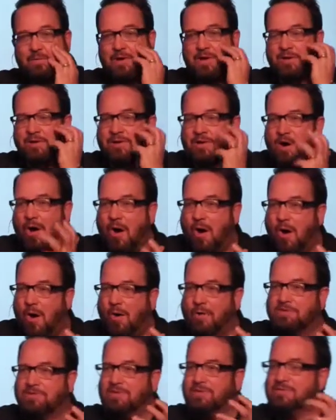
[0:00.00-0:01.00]
We are
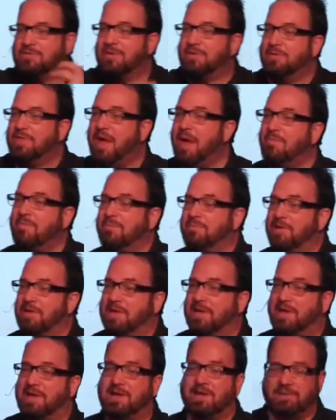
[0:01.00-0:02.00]
called to, you say, well, that would be
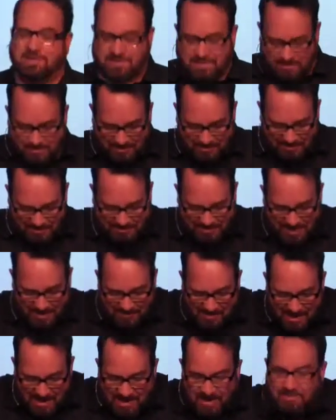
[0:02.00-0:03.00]
getting in someone's
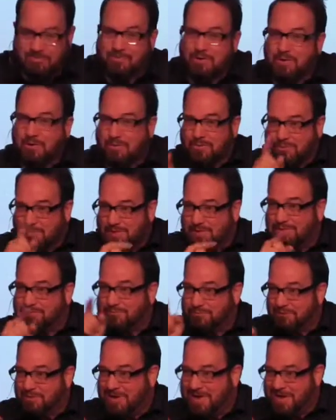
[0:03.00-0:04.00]
stuff. If you're a real
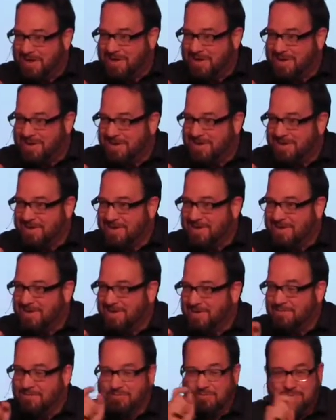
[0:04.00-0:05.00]
friend,
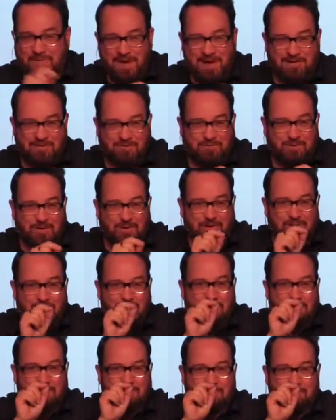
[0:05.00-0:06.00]
faithful
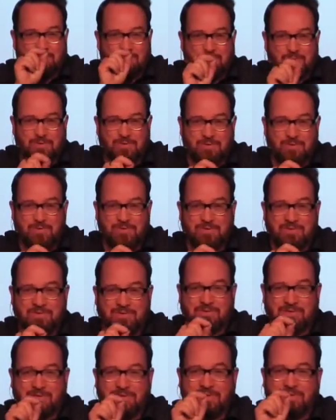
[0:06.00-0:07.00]
are the
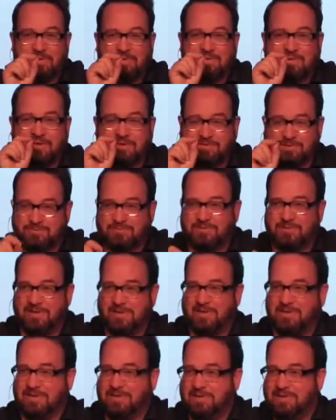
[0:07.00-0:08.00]
wounds of a
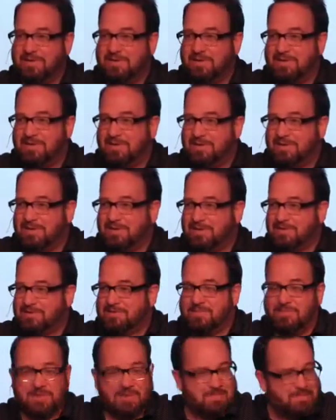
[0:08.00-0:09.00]
friend. Amen.
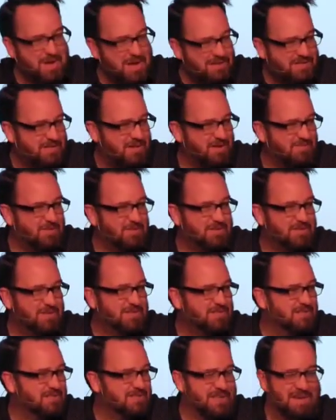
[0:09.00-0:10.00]
Some of the best
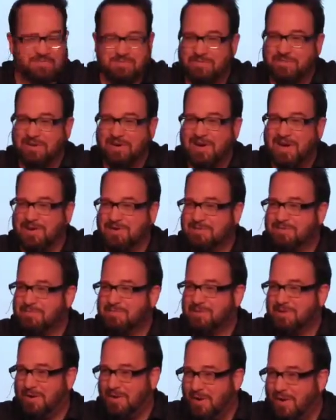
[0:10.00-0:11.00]
conversations I've ever had are
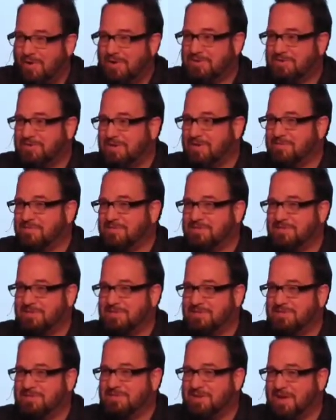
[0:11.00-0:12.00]
some of the hardest
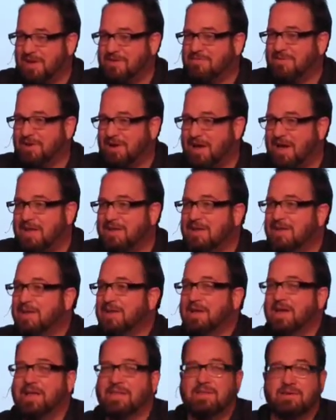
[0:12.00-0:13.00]
conversations to ever had.
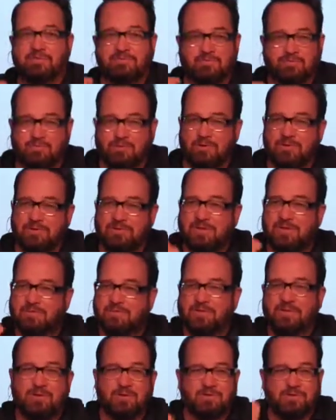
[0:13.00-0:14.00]
And the fruit
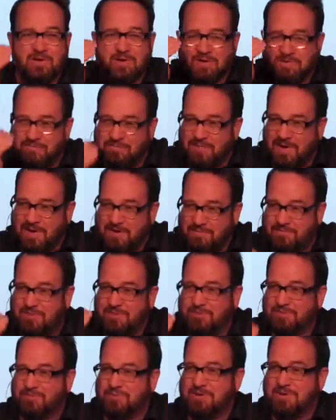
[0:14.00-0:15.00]
of those
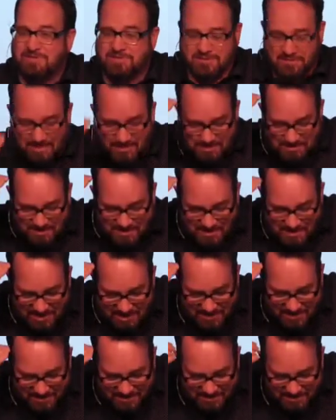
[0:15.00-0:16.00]
faithful friendships
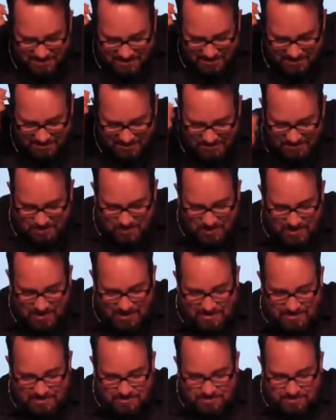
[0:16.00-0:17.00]
is
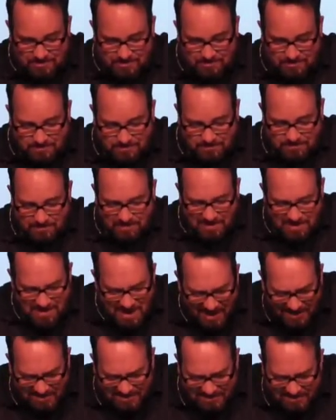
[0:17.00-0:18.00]
sweet.
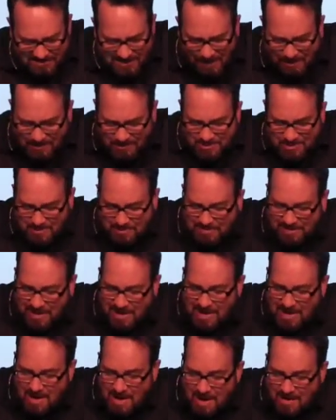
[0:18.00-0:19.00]
Next, discipleship
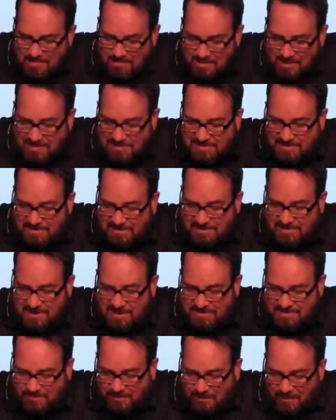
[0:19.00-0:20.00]
cannot be
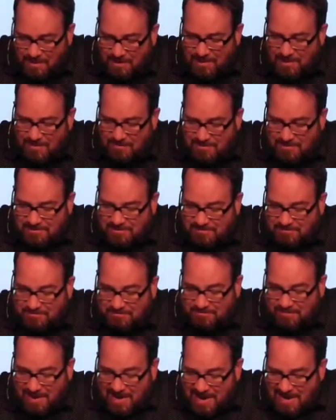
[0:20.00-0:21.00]
successful if it's
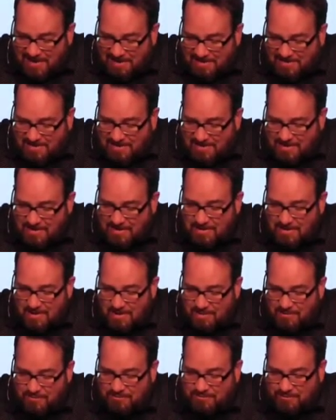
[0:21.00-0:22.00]
fate
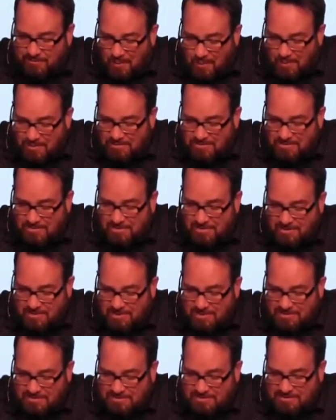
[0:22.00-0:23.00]
or forced
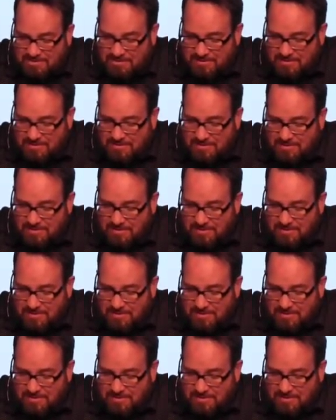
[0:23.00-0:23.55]
on us.